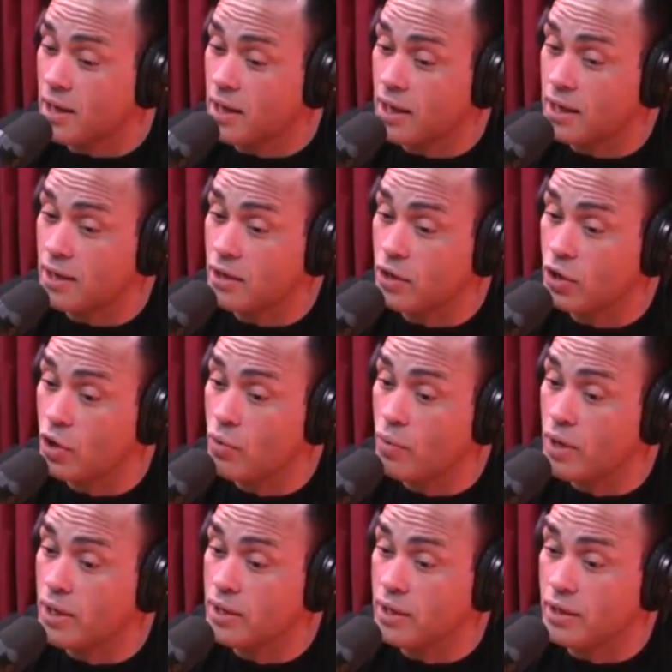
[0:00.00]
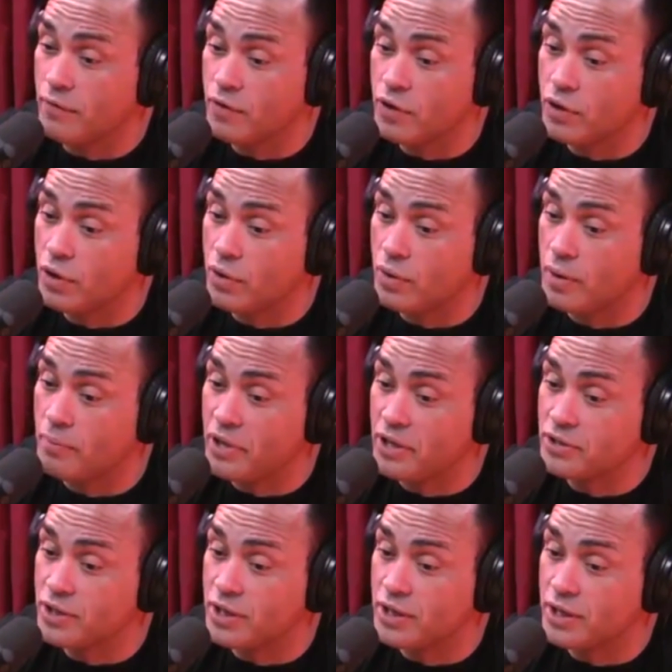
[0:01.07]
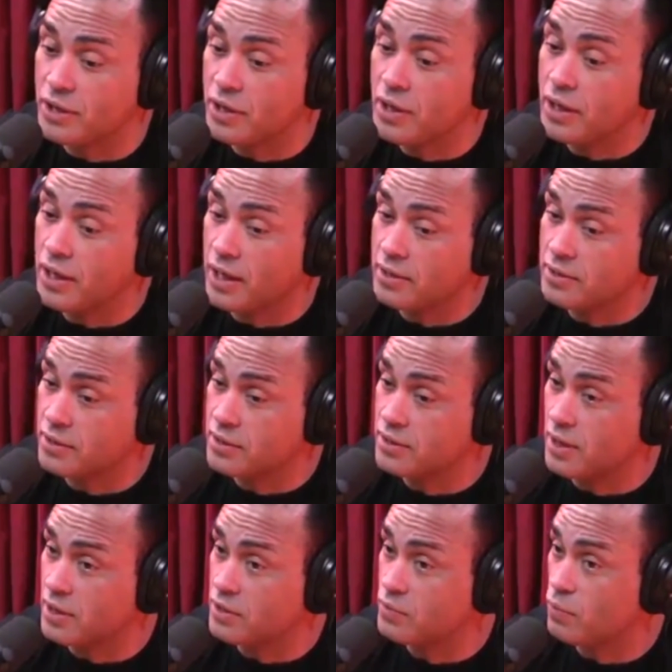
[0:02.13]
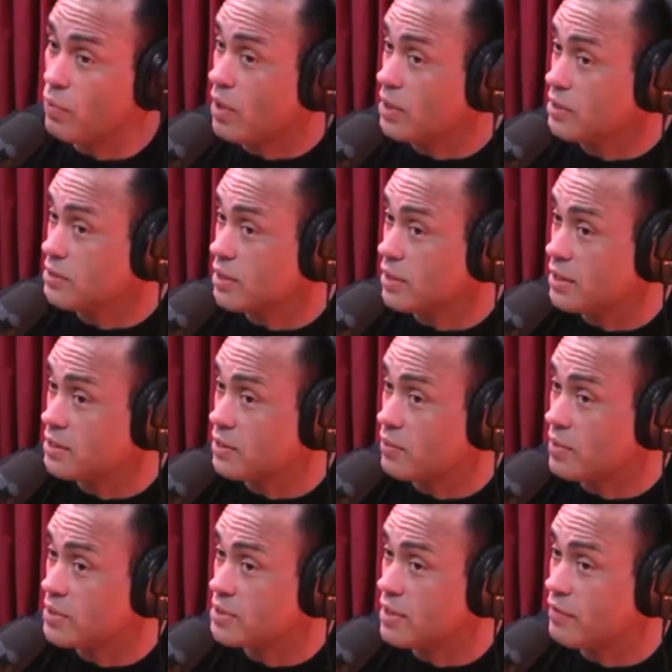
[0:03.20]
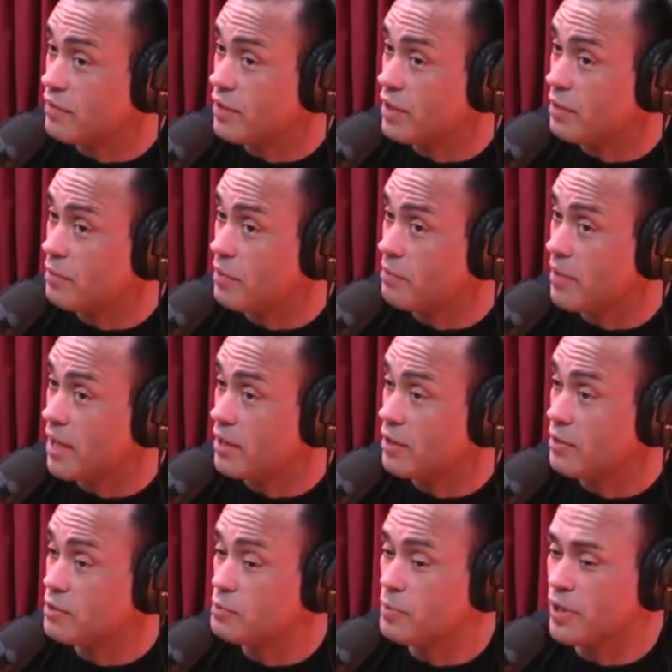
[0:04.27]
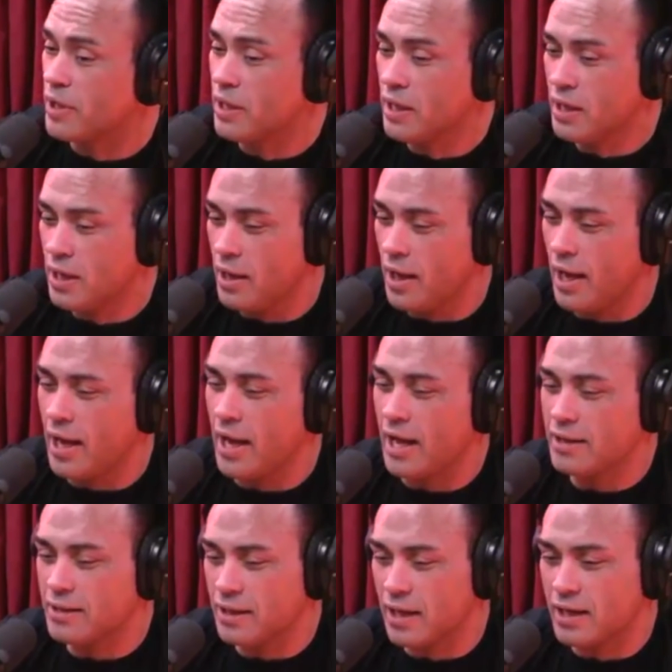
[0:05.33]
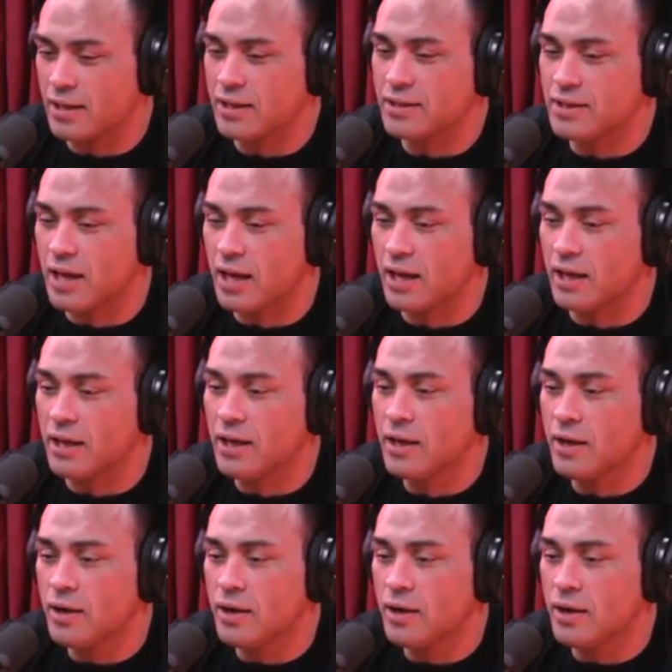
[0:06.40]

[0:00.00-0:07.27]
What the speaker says: And you know what? Even though BJ didn't, he had success once, at least at 170. He beat Matt Hughes. But at the end of the day,